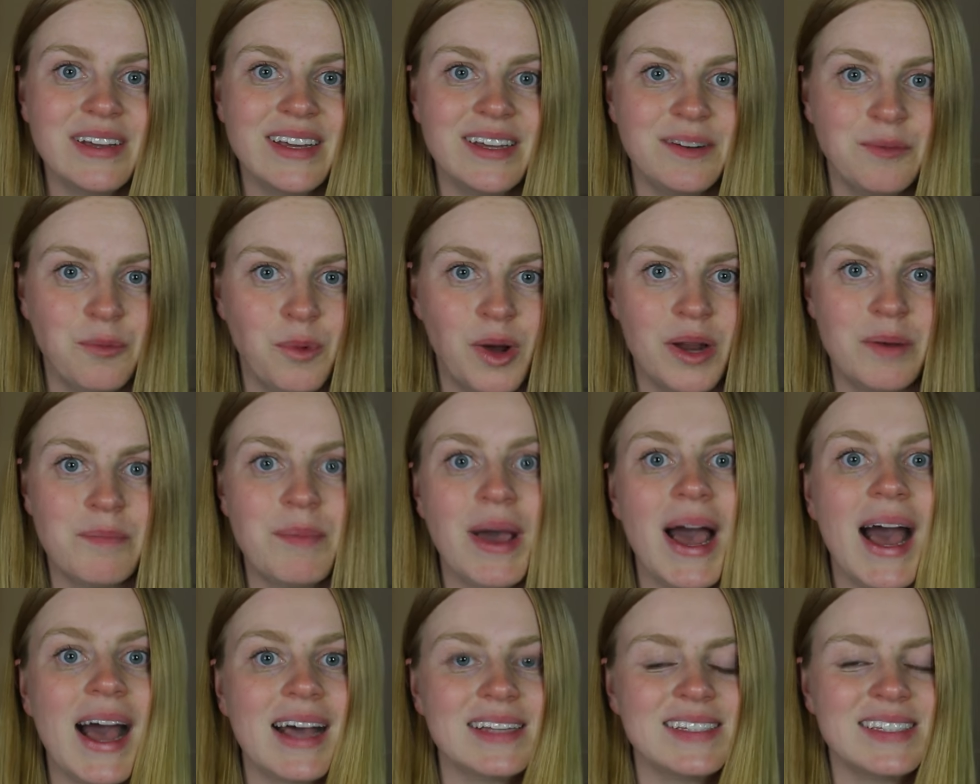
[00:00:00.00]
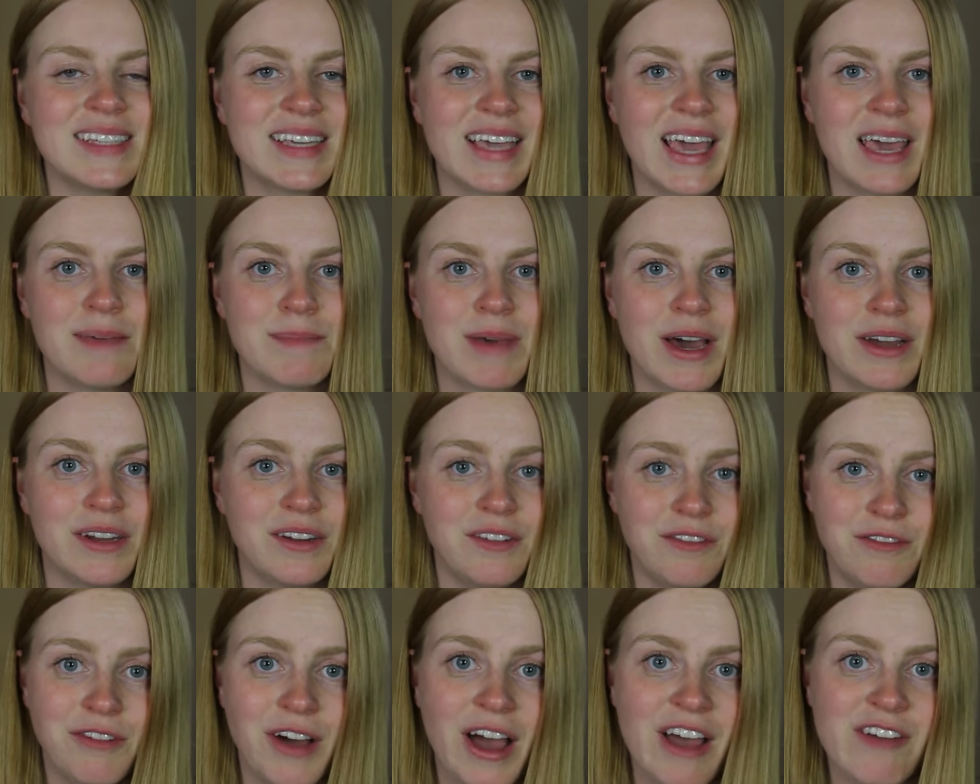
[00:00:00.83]
in one pass, it came out
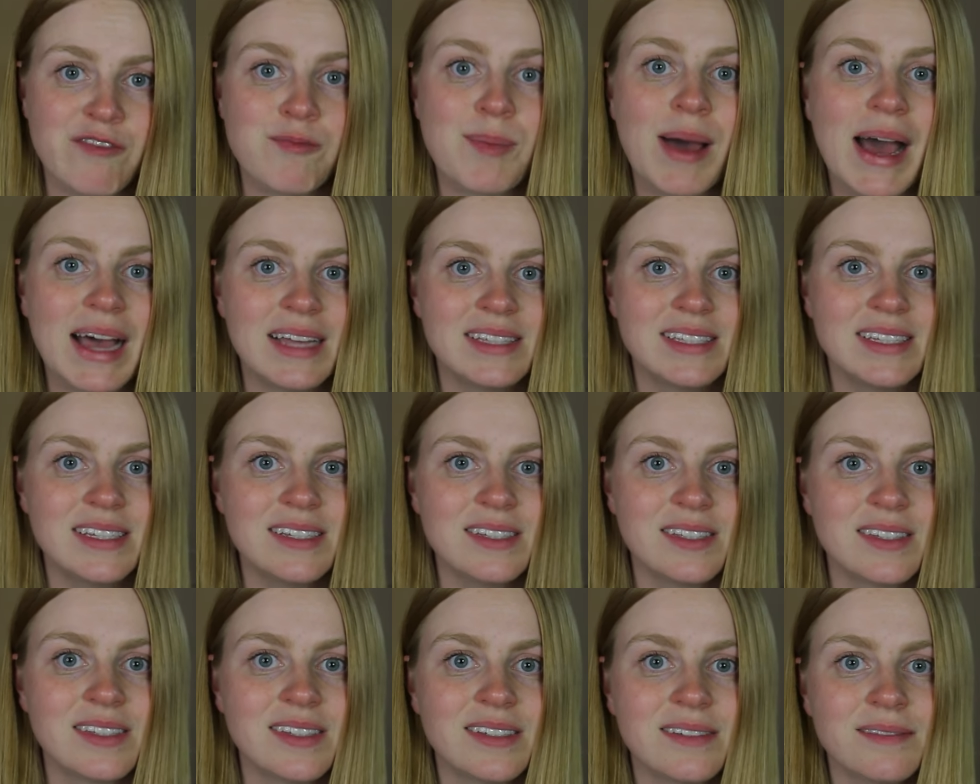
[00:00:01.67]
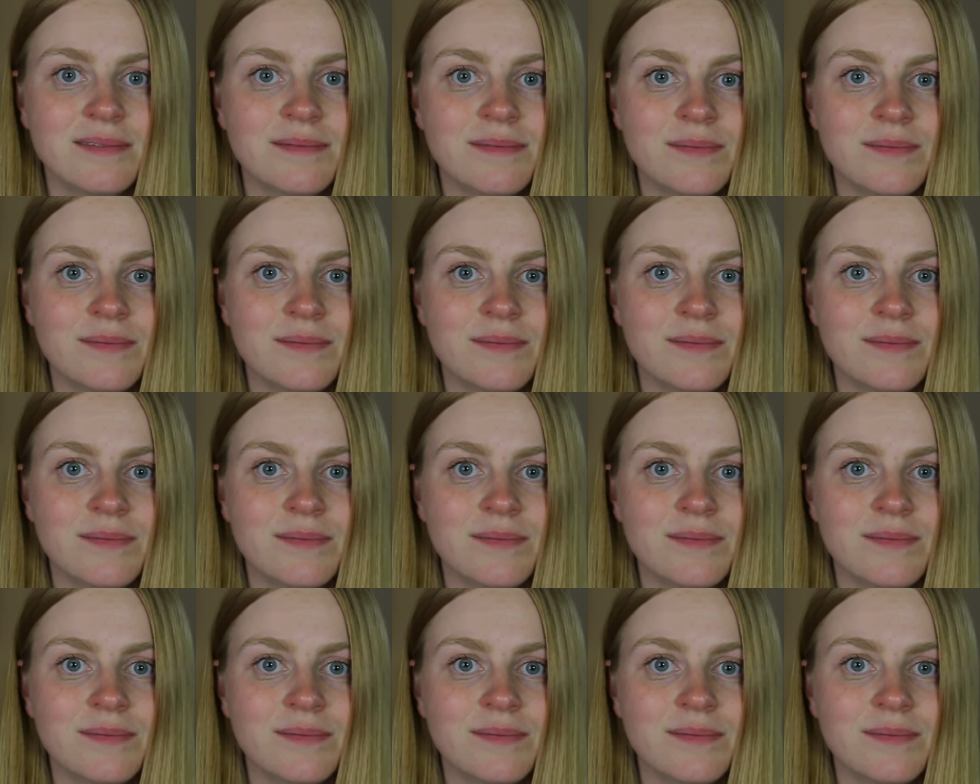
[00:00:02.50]
in 5 passes.